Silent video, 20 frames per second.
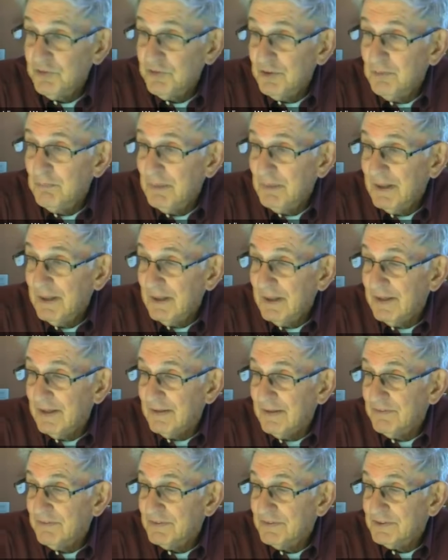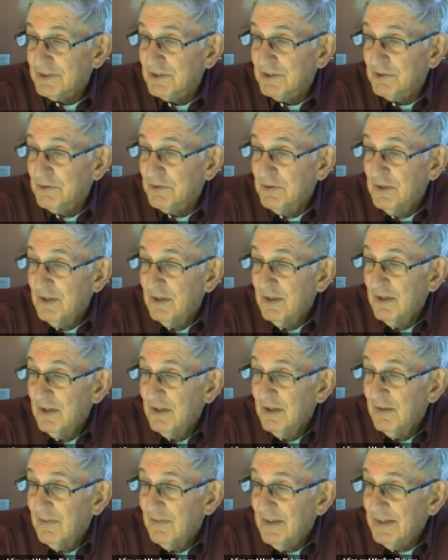in my life. So
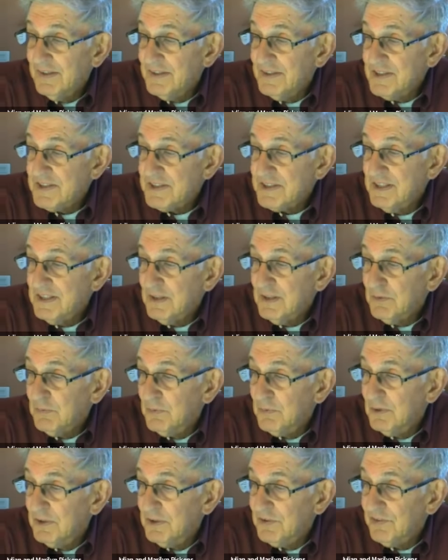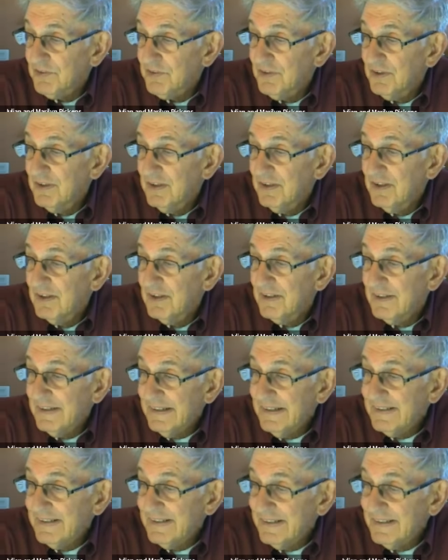that deceit was
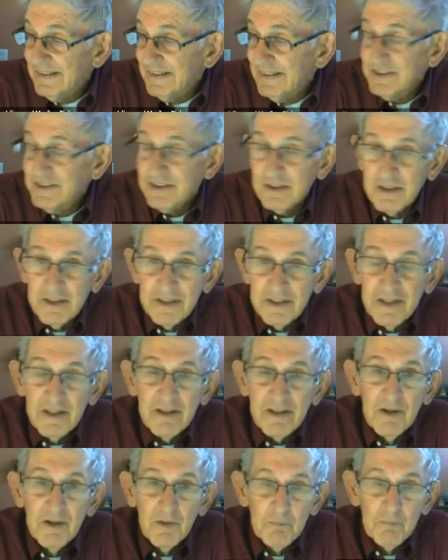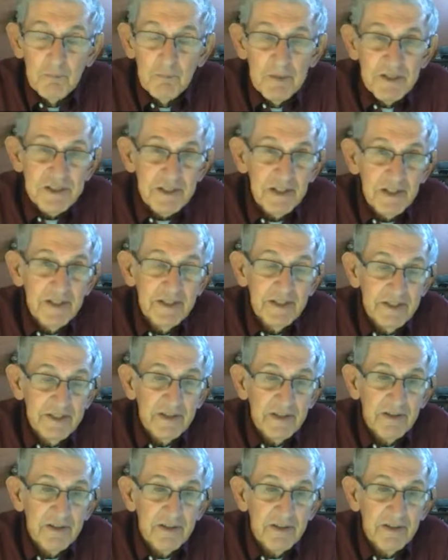intentionally misleading